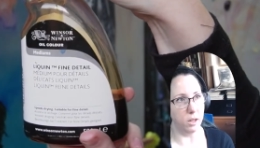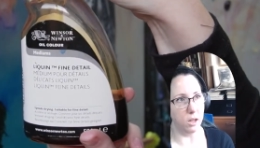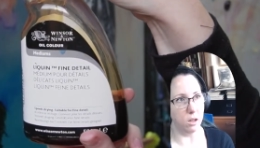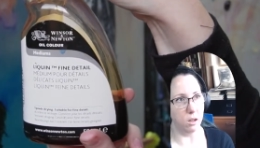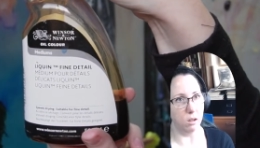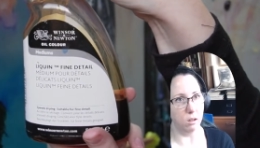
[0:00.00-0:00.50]

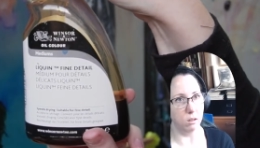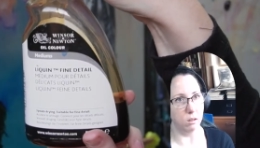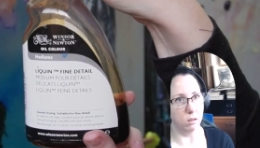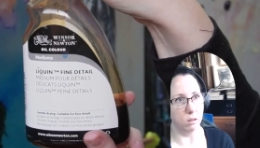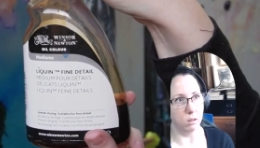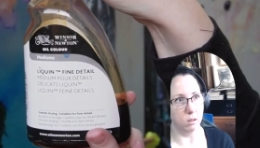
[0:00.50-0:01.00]

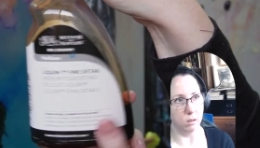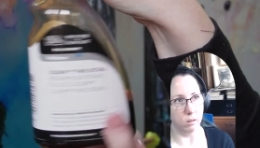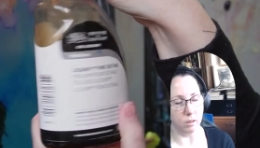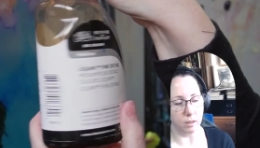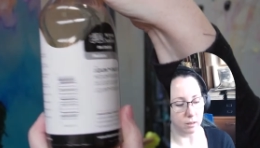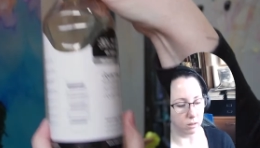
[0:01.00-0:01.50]

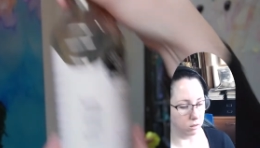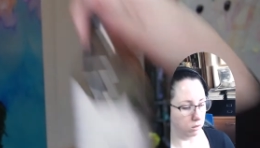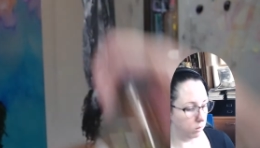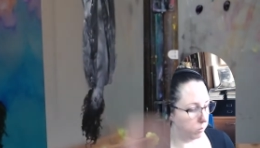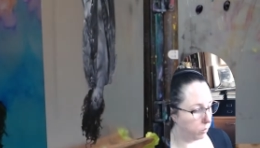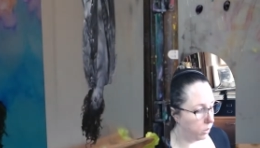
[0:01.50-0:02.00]
there.
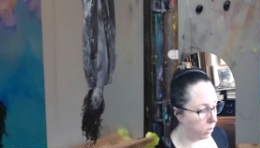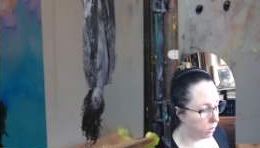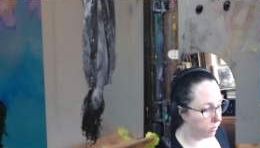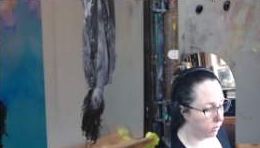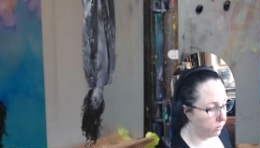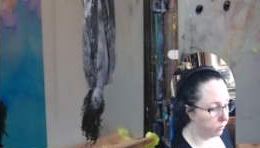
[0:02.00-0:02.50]

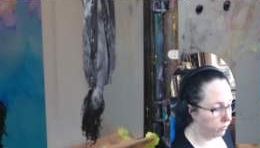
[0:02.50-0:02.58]
Beautiful.